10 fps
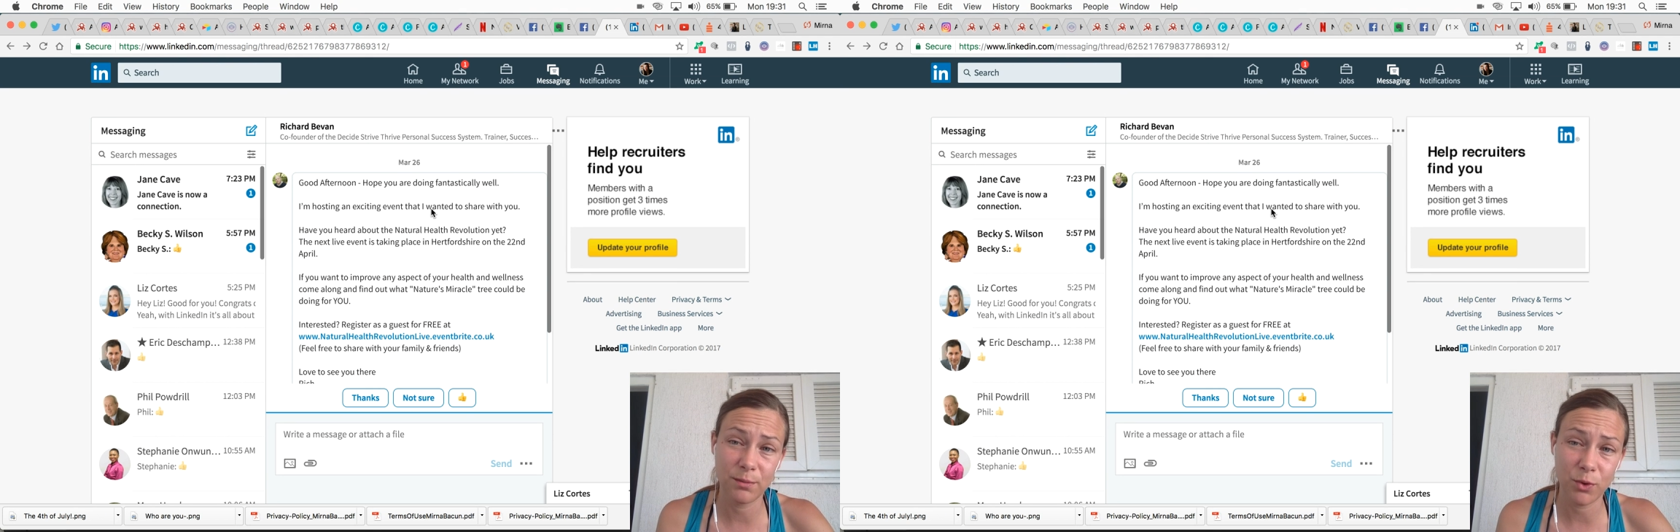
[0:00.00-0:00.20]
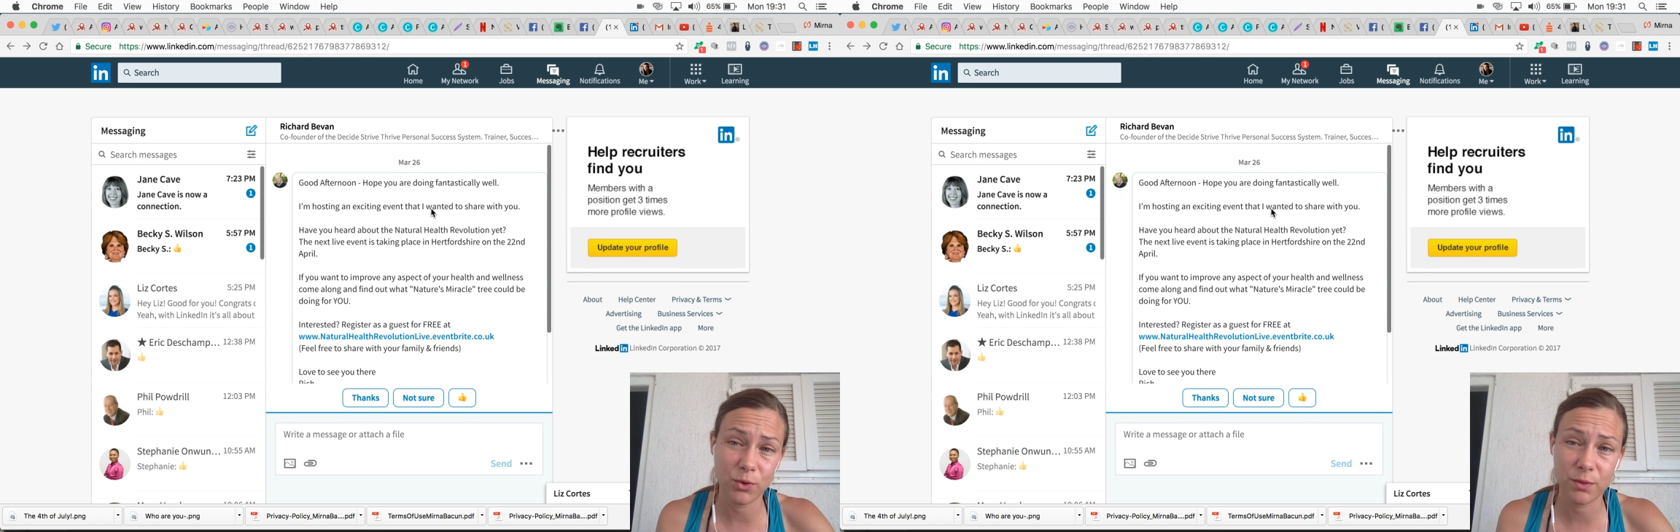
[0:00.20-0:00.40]

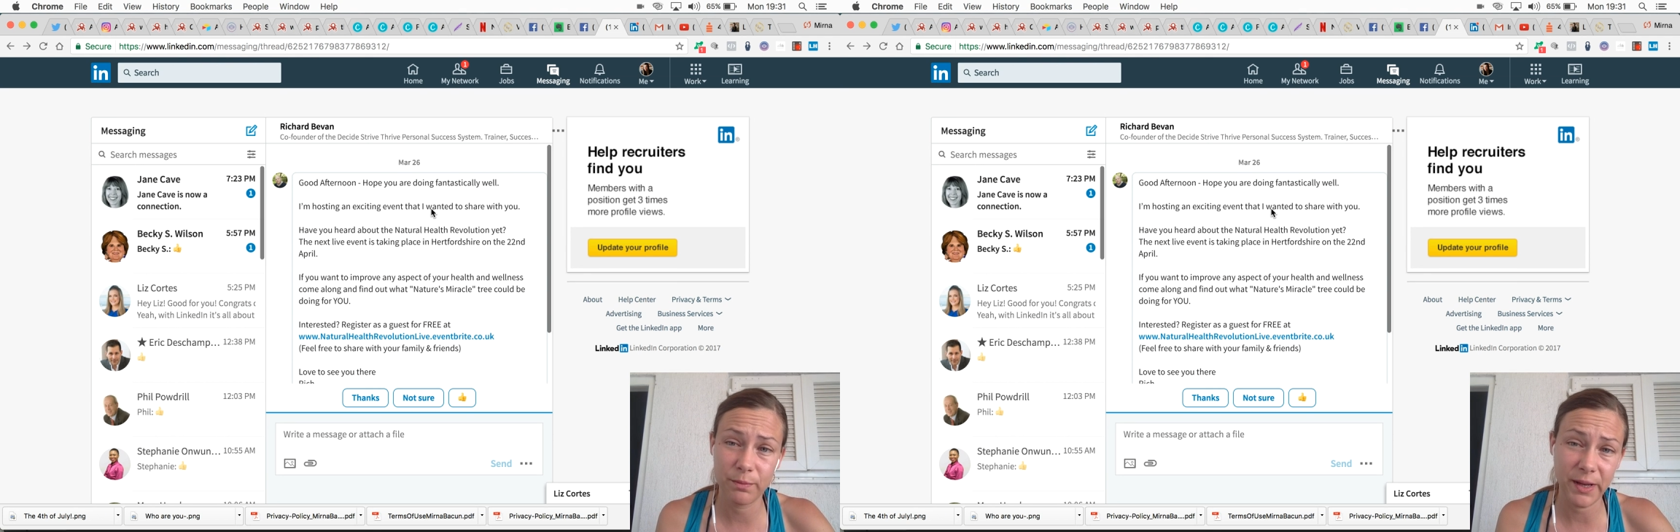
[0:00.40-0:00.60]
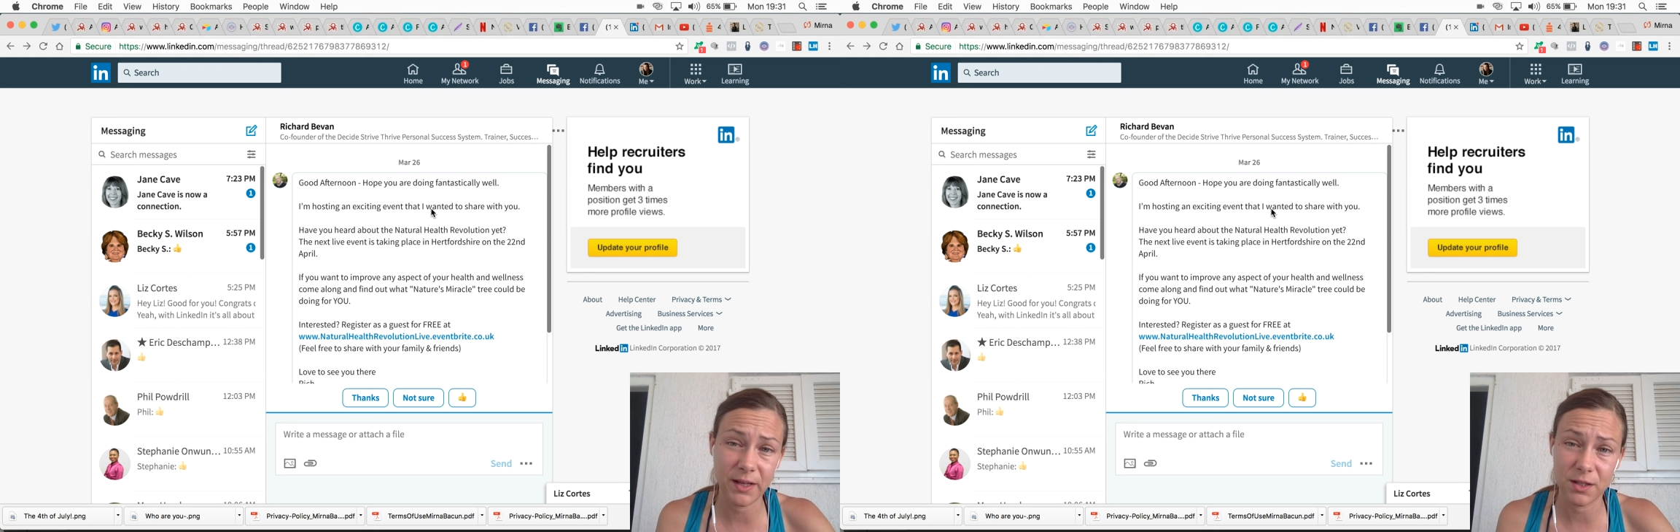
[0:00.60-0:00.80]
the most
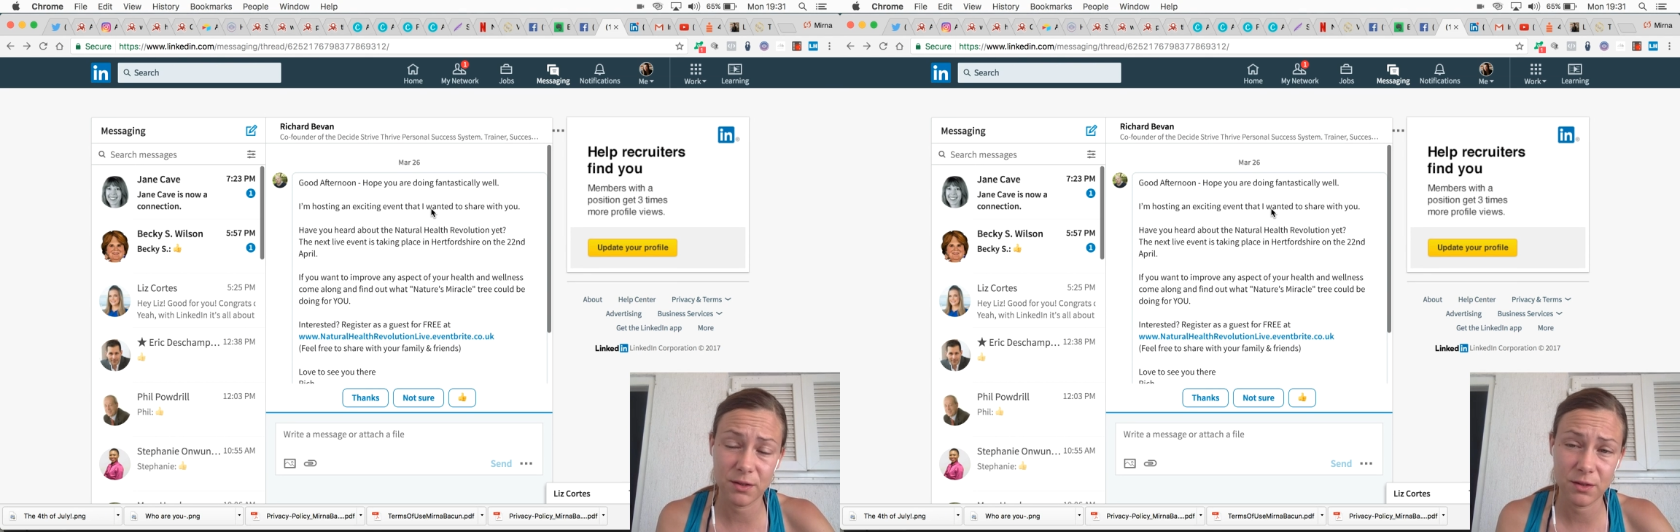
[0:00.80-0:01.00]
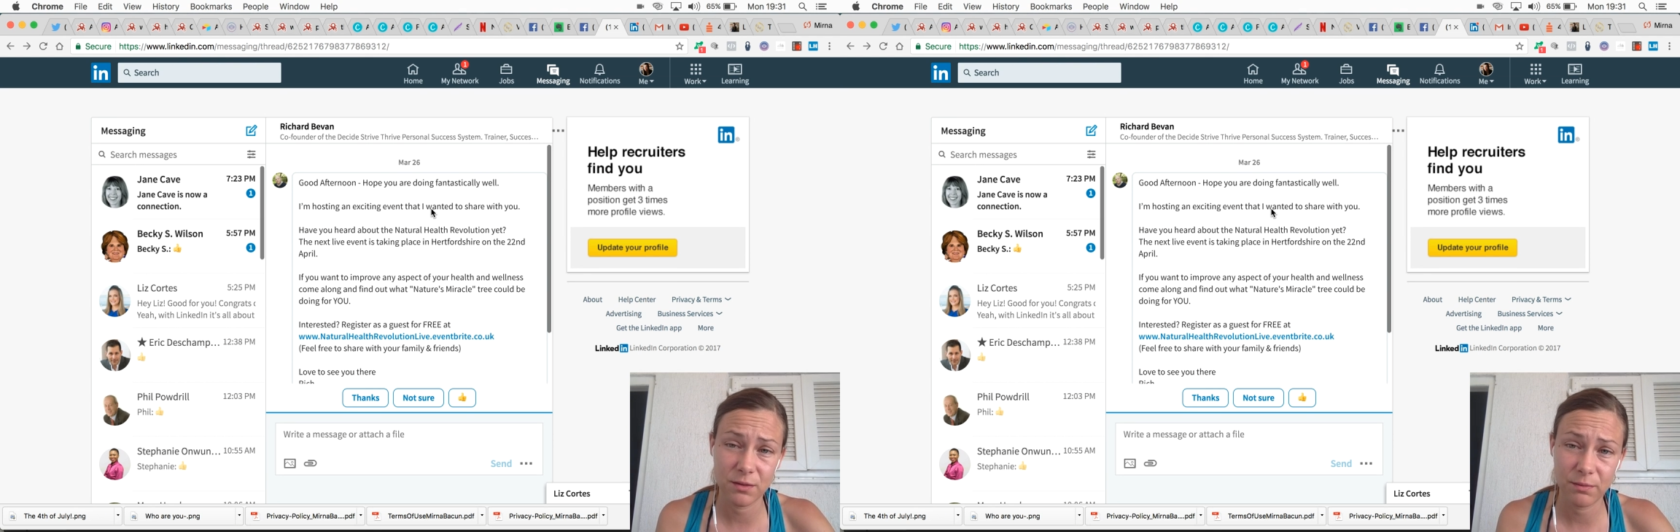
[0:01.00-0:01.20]

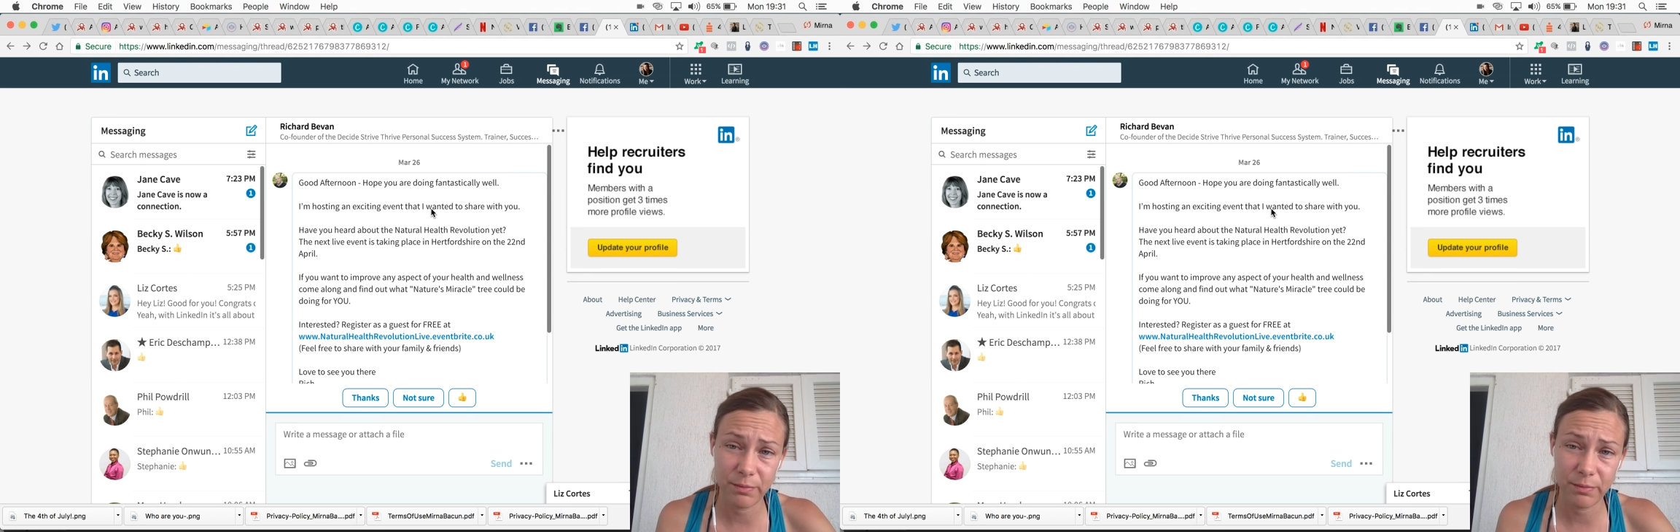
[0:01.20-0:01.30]
biggest